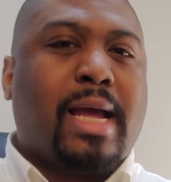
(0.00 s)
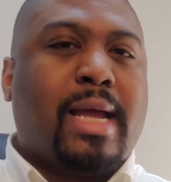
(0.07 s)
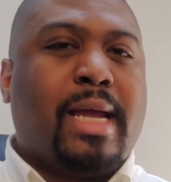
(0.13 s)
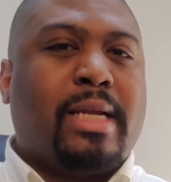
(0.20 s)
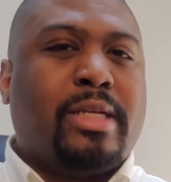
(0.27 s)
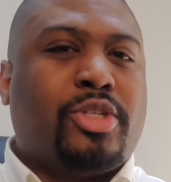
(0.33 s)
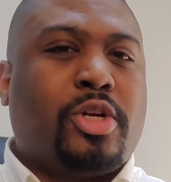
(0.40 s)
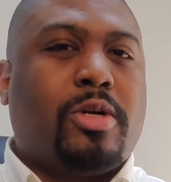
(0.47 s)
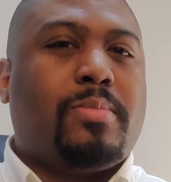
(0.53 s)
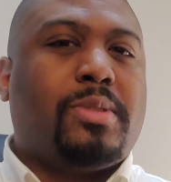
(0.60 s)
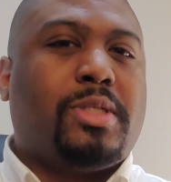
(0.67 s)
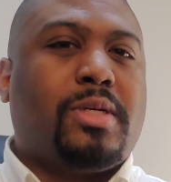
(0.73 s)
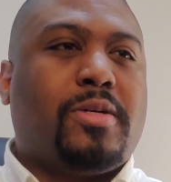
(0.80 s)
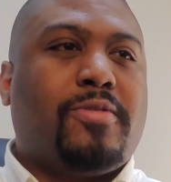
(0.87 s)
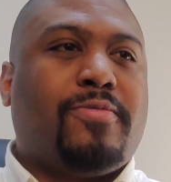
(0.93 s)
in terms
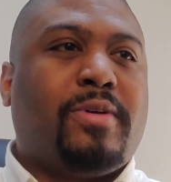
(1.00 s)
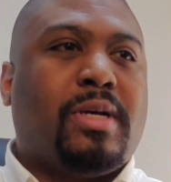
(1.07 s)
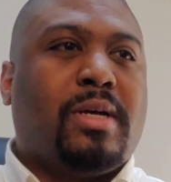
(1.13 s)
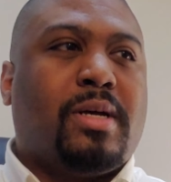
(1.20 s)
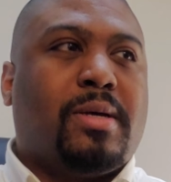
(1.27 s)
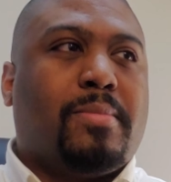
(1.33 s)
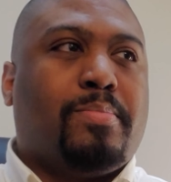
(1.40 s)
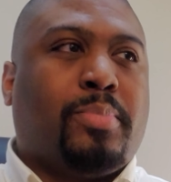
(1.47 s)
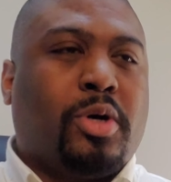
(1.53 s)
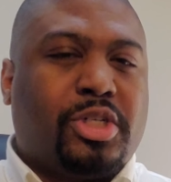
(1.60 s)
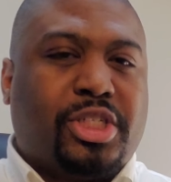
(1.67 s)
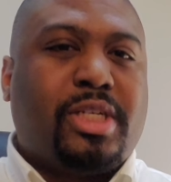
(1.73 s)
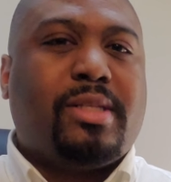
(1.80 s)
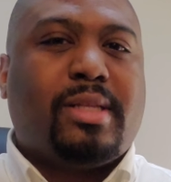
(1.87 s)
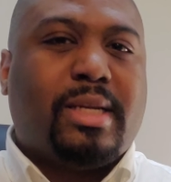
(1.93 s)
of
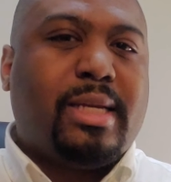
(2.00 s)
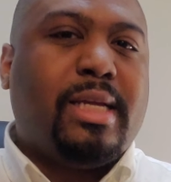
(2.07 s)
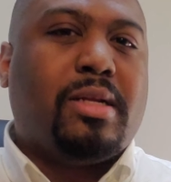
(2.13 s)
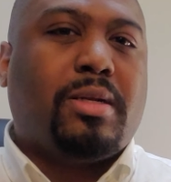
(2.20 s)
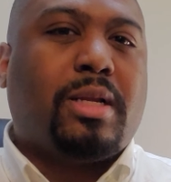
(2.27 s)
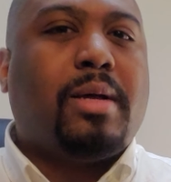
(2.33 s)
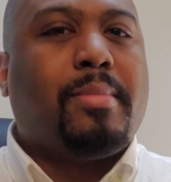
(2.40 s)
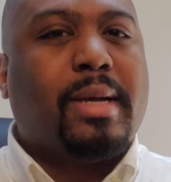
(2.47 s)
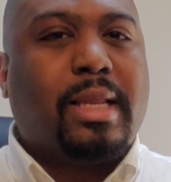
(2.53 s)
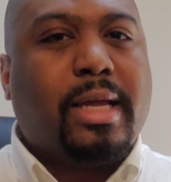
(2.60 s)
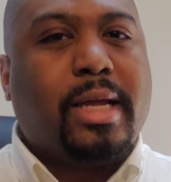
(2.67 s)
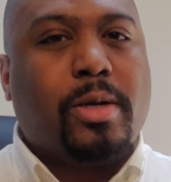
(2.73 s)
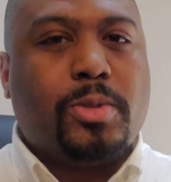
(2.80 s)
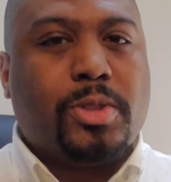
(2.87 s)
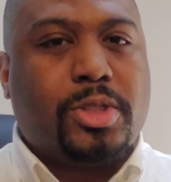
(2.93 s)
pushing the needle on my
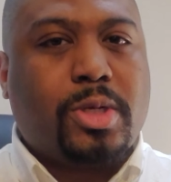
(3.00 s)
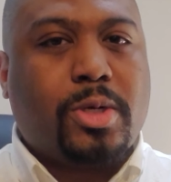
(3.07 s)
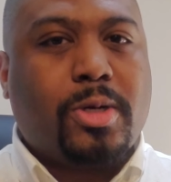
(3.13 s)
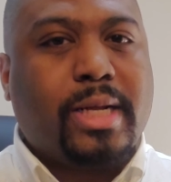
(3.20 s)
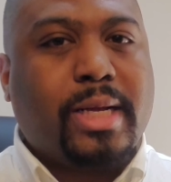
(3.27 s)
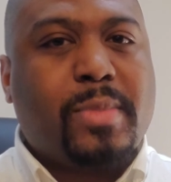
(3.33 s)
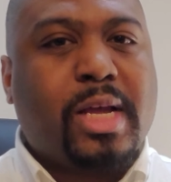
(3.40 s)
language learning.